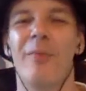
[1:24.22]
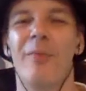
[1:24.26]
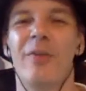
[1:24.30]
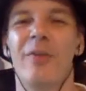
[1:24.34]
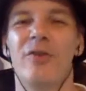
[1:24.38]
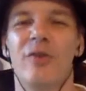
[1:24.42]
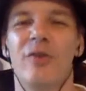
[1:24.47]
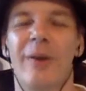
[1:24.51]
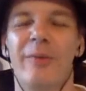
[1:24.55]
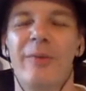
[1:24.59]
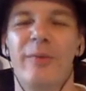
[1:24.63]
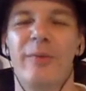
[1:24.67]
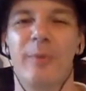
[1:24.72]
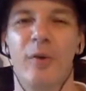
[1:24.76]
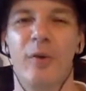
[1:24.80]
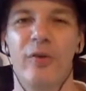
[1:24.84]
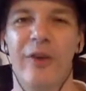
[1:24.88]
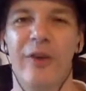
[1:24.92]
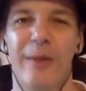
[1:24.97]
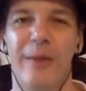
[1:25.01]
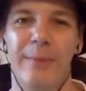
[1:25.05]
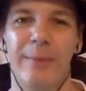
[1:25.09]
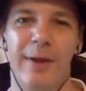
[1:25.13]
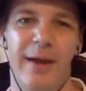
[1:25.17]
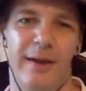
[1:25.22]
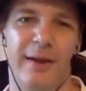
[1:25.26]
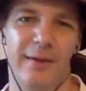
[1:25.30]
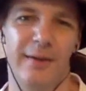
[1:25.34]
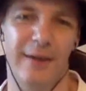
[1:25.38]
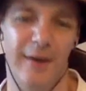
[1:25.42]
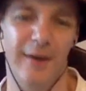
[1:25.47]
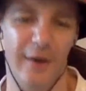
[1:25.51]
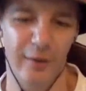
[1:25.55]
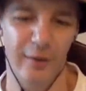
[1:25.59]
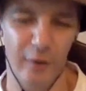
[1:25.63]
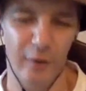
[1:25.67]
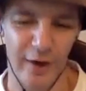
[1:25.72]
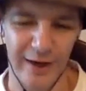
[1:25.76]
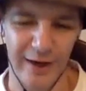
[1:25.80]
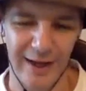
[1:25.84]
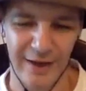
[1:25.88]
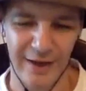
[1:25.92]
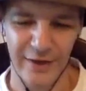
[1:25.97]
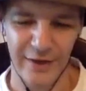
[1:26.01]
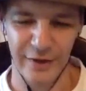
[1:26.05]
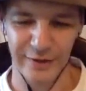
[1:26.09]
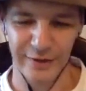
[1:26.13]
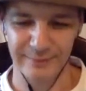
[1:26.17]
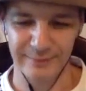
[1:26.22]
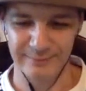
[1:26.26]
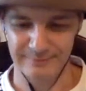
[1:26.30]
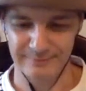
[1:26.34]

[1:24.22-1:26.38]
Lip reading: the Tribe Sports app. Hi, Ryan. How you doing?